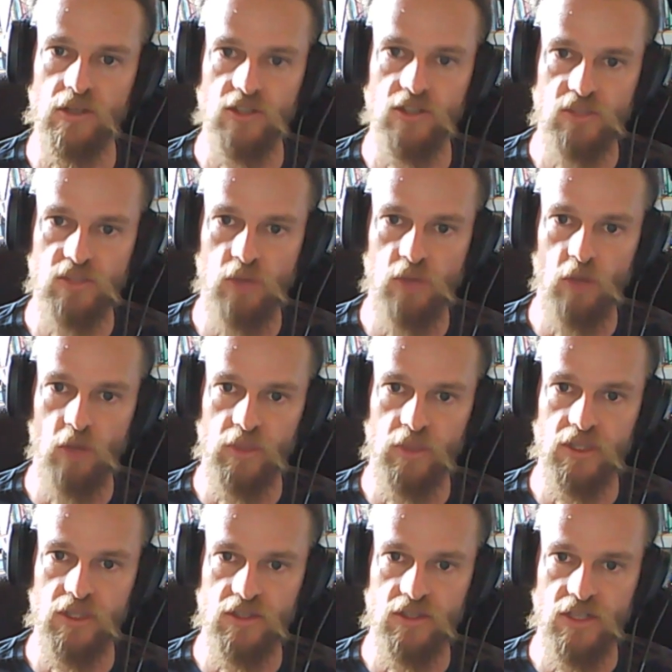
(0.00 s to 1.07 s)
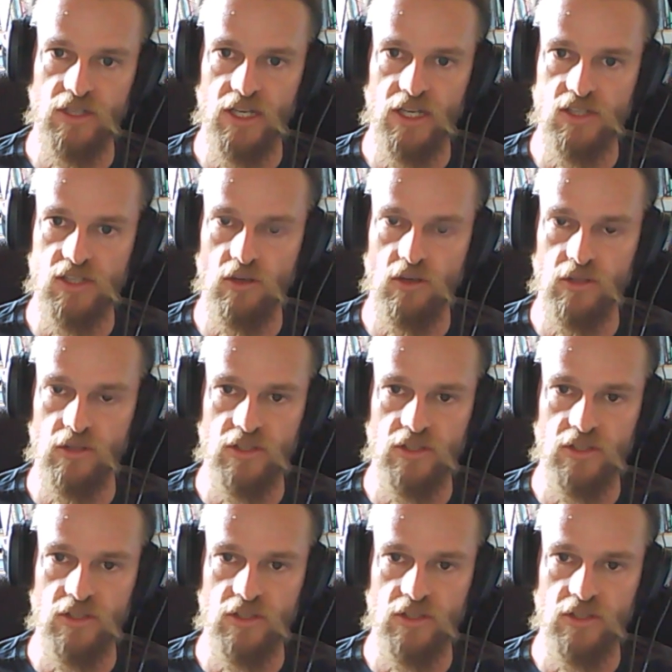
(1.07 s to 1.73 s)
you just pop into the next horror.